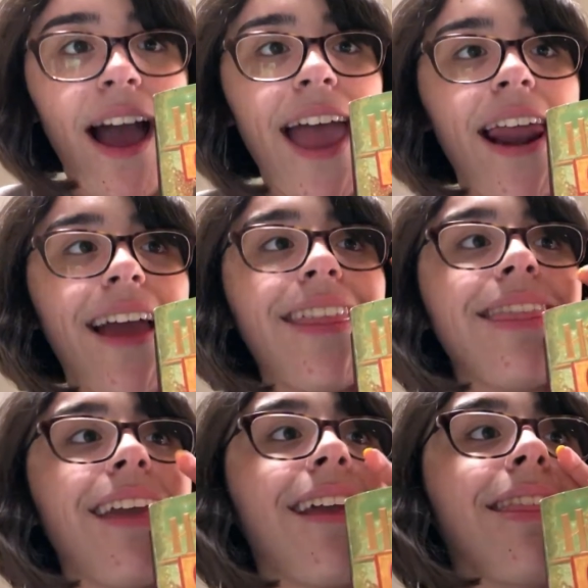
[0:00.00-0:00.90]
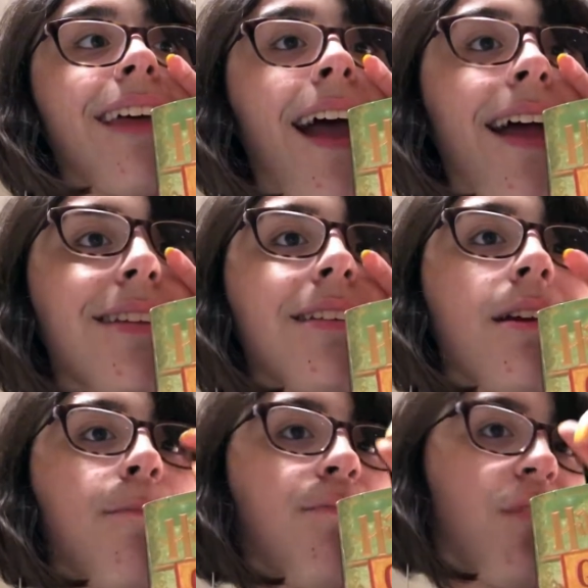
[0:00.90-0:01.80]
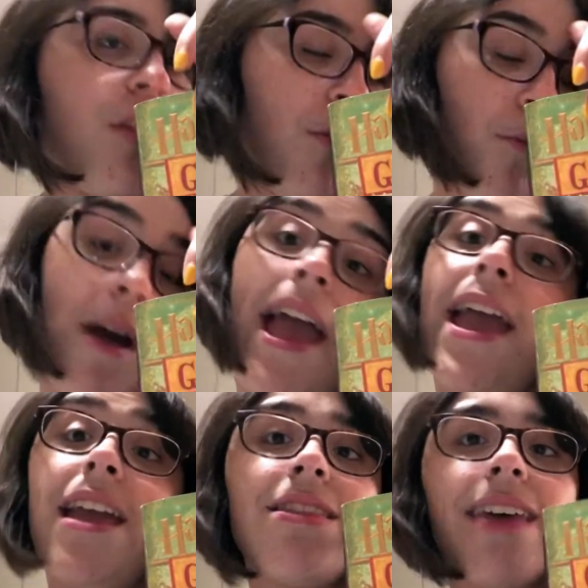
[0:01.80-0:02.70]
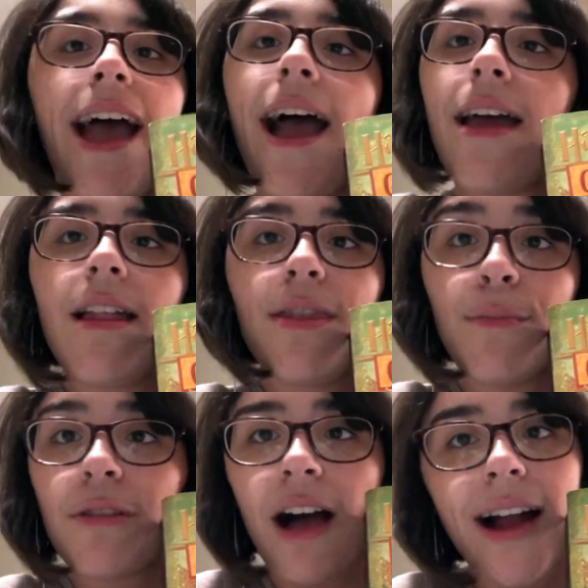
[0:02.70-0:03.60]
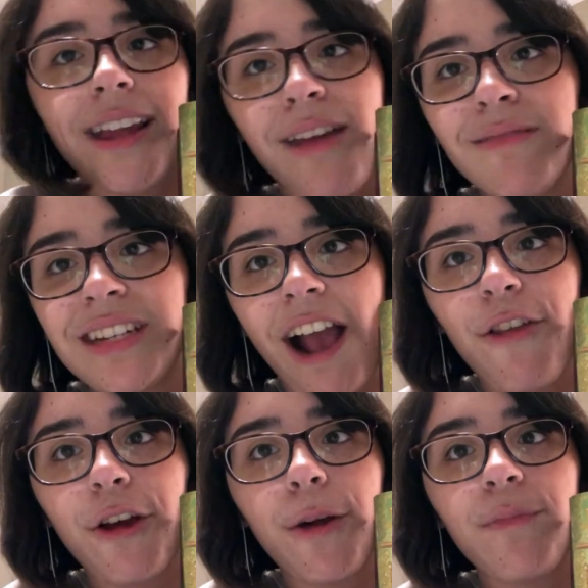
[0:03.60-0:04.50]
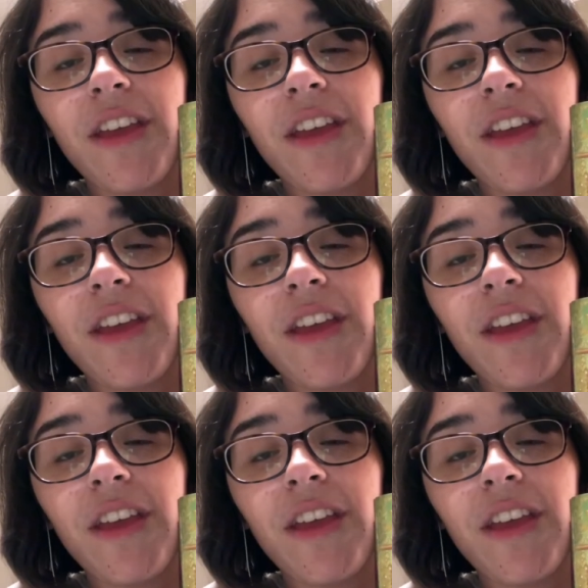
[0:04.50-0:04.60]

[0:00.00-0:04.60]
And I think that the way that the plot came together